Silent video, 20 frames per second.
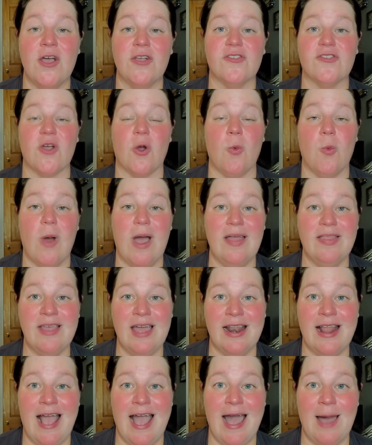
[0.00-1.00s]
So when
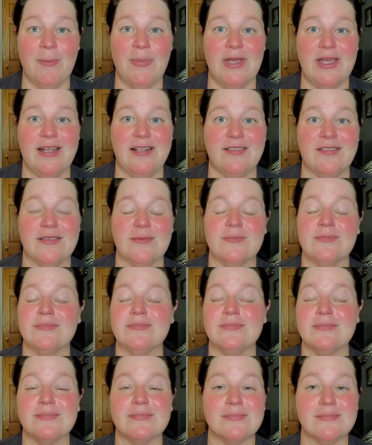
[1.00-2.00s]
that happens,
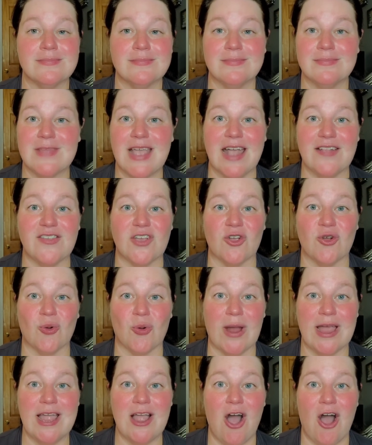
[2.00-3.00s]
it's a
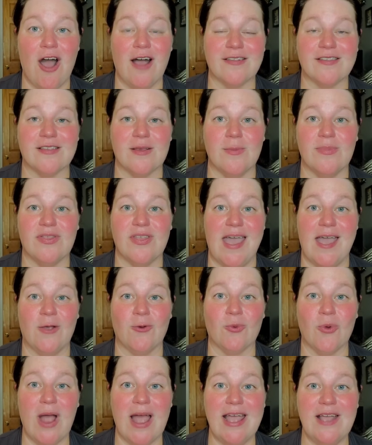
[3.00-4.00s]
great, awesome
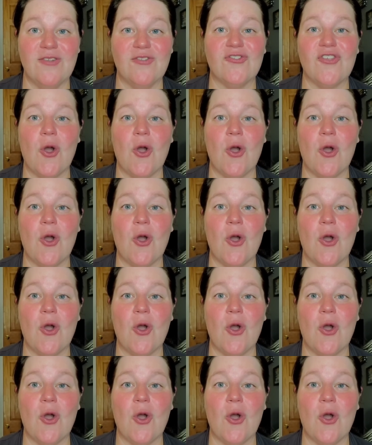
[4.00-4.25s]
thing, right?